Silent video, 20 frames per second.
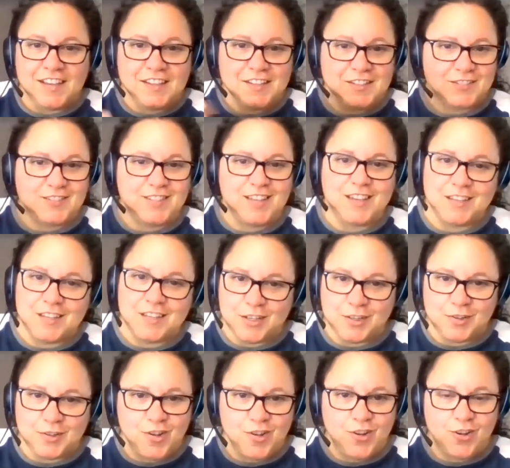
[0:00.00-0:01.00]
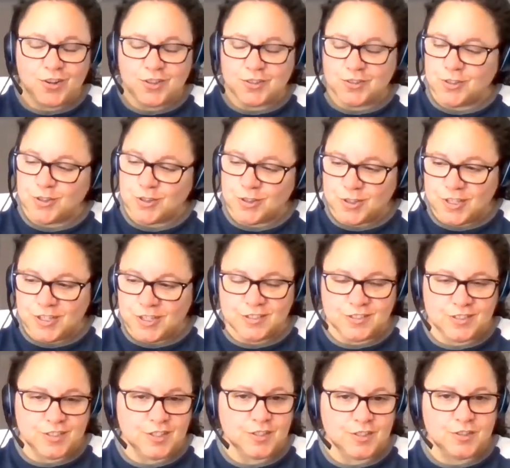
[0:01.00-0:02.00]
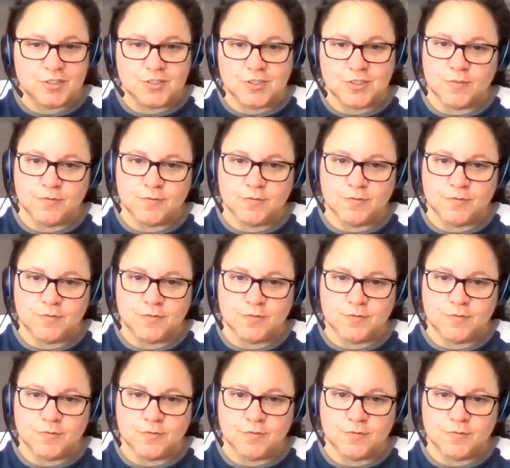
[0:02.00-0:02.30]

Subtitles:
It is taking our attorneys and the